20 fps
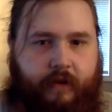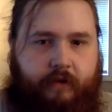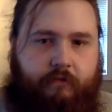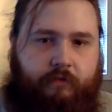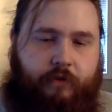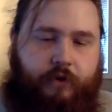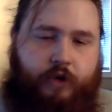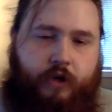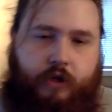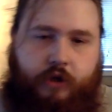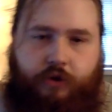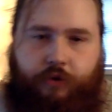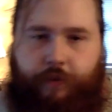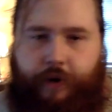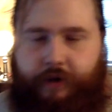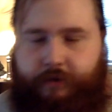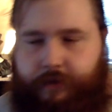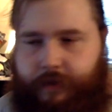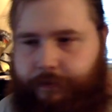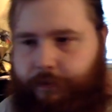the
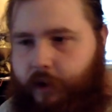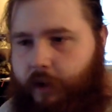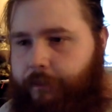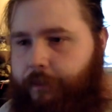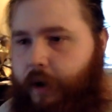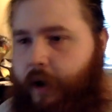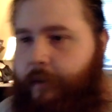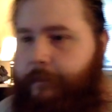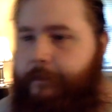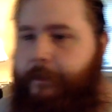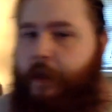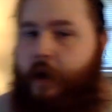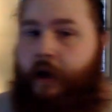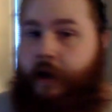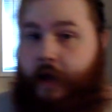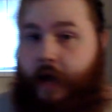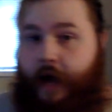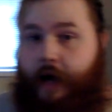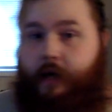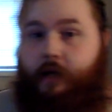screen somewhere, but
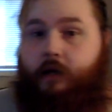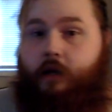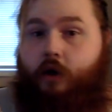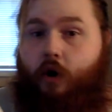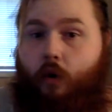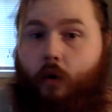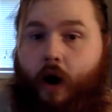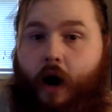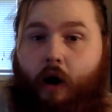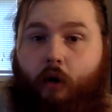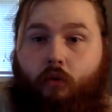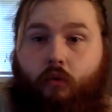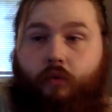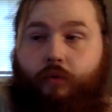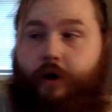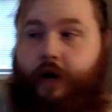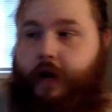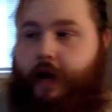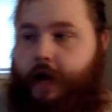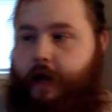yeah, go out,
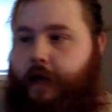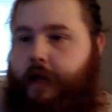read it.